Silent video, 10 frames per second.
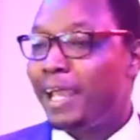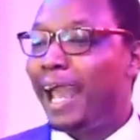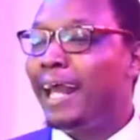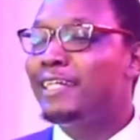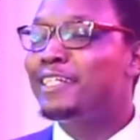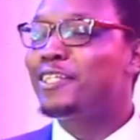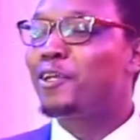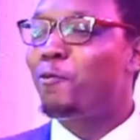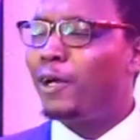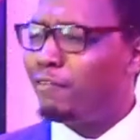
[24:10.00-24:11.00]
And
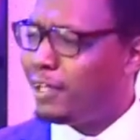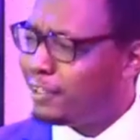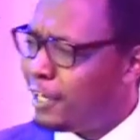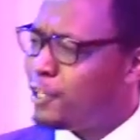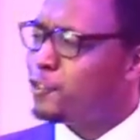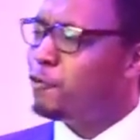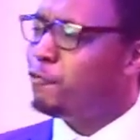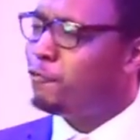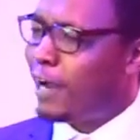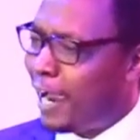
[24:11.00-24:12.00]
one of the things you
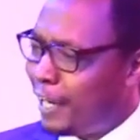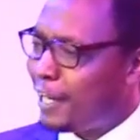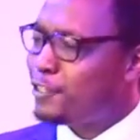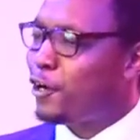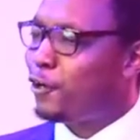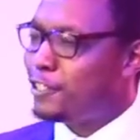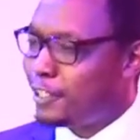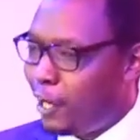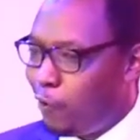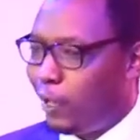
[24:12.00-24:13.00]
find as you're
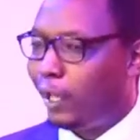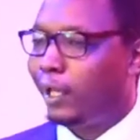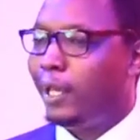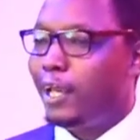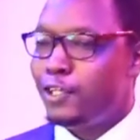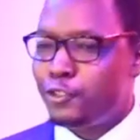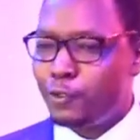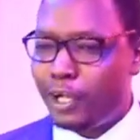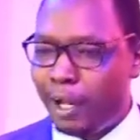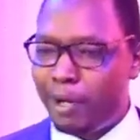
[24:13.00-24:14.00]
continuing is
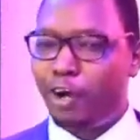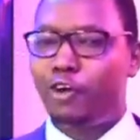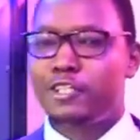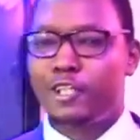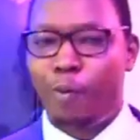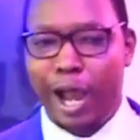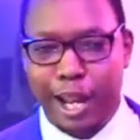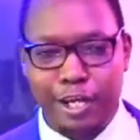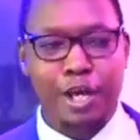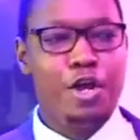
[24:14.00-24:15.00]
you come across the
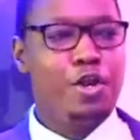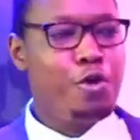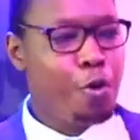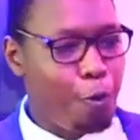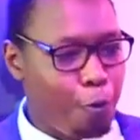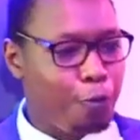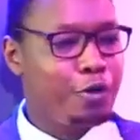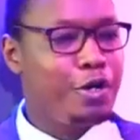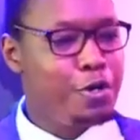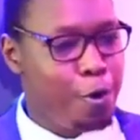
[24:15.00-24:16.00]
word "know,
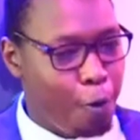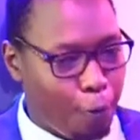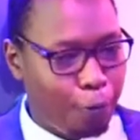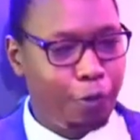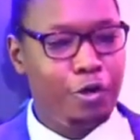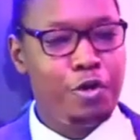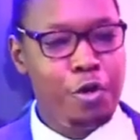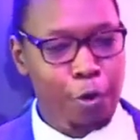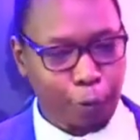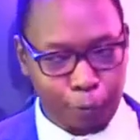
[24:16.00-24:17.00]
know,
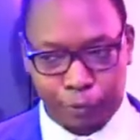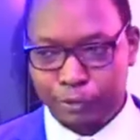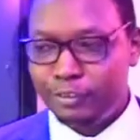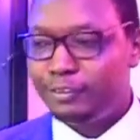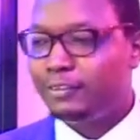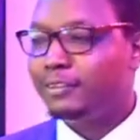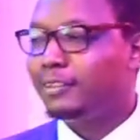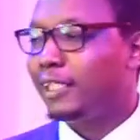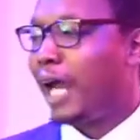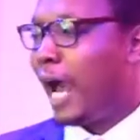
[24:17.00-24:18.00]
know."
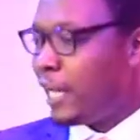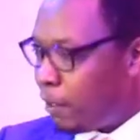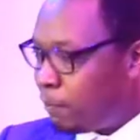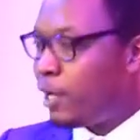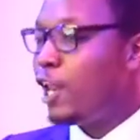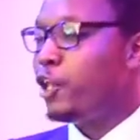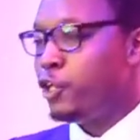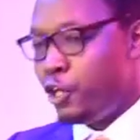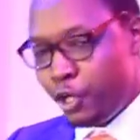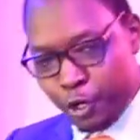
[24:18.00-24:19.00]
That Adam
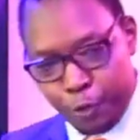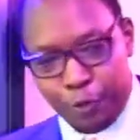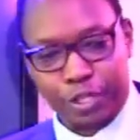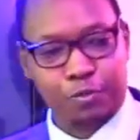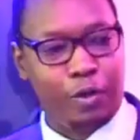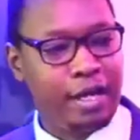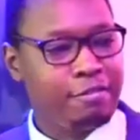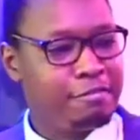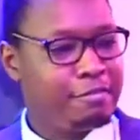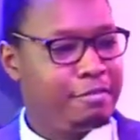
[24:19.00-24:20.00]
knew his wife.
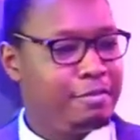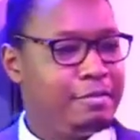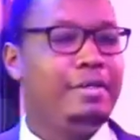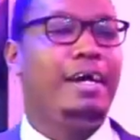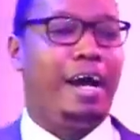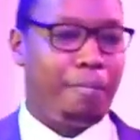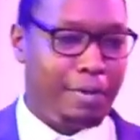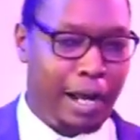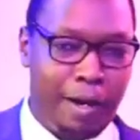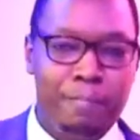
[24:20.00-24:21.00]

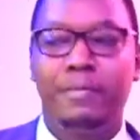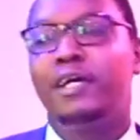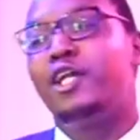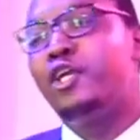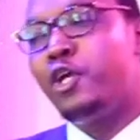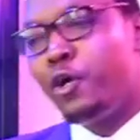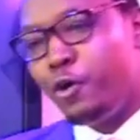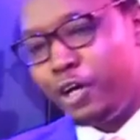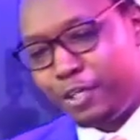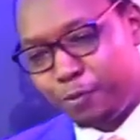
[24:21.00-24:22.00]
Abraham
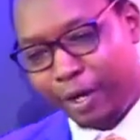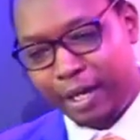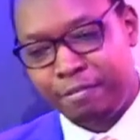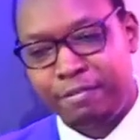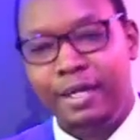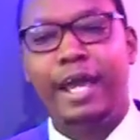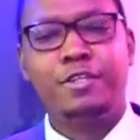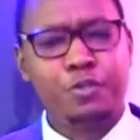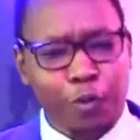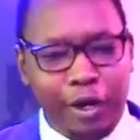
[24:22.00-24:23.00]
knew his wife,
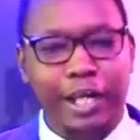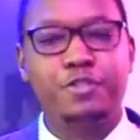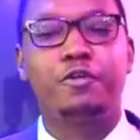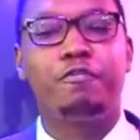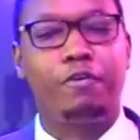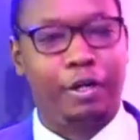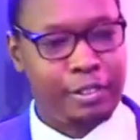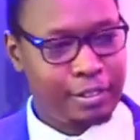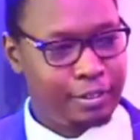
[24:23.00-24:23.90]
and so on and so forth.